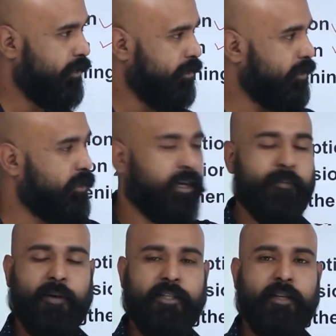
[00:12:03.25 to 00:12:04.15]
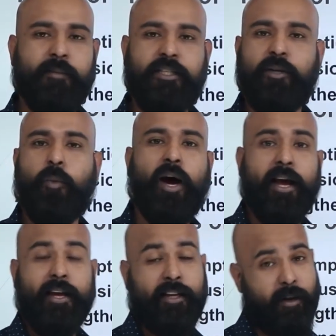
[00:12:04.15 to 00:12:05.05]
The third person, Mr.
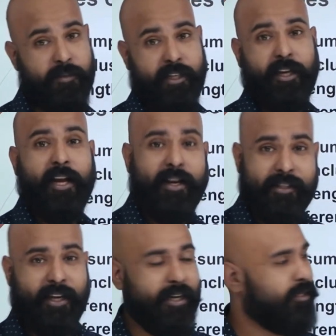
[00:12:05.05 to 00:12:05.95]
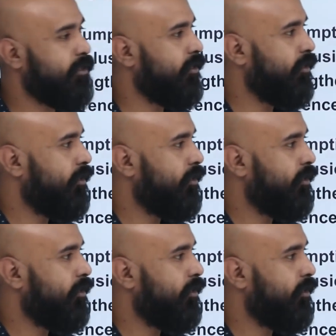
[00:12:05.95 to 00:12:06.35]
Y, comes in and says,